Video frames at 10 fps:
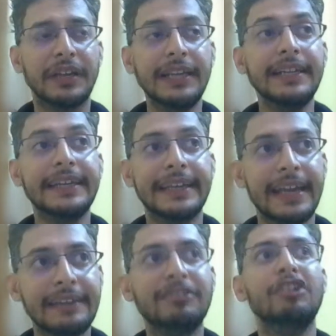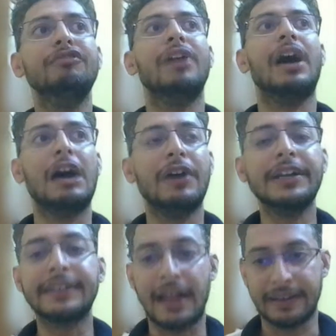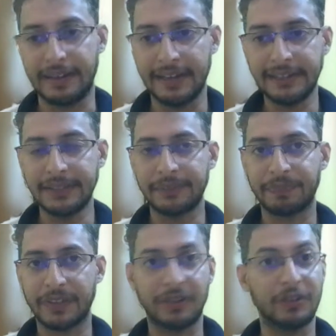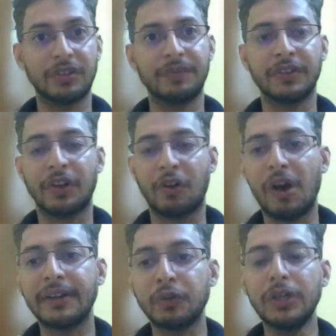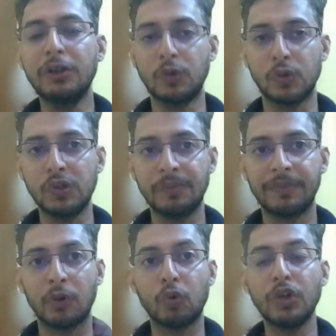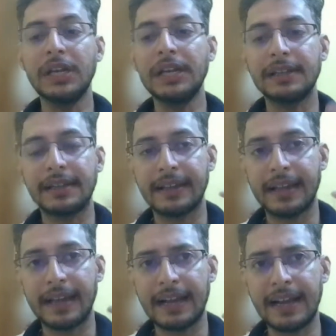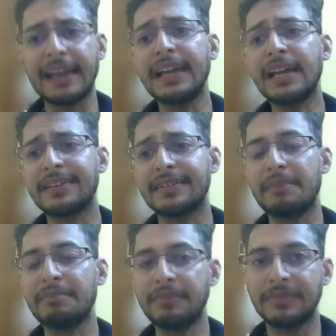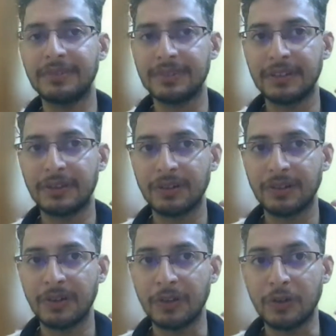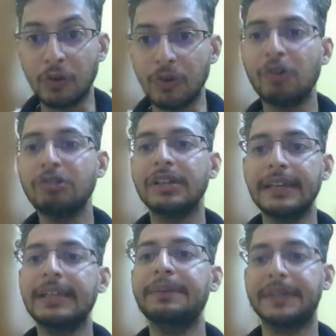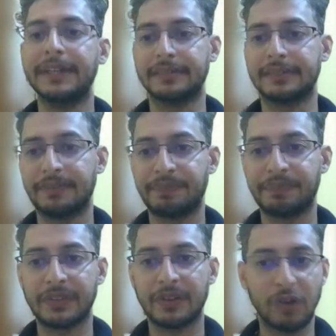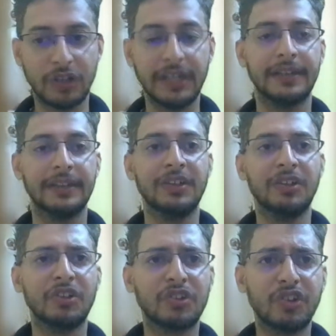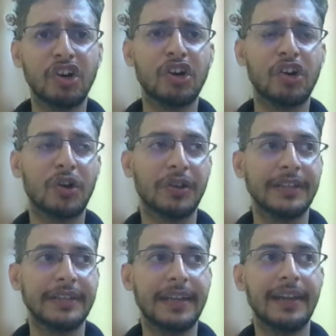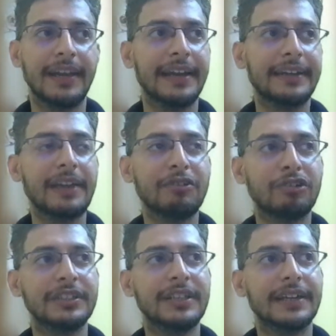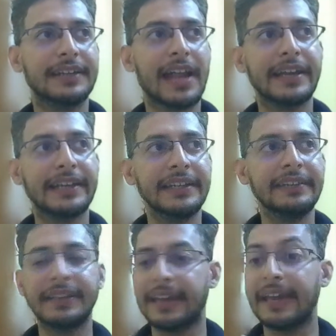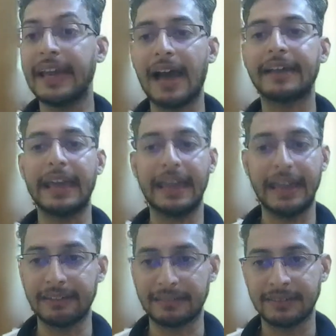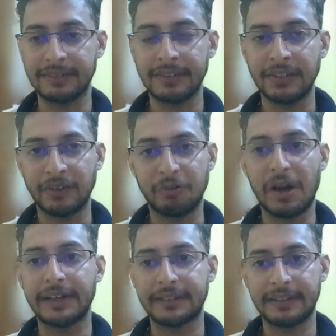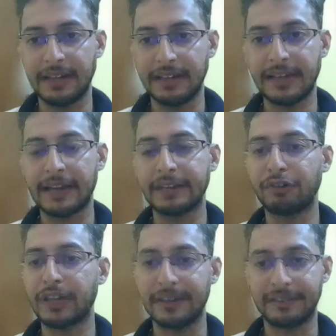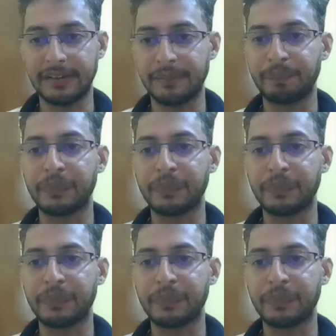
in case of our target, what we will do, we will collect some known inhibitors. Okay, so there, let us consider the target is KRAS, one uh, target for cancer.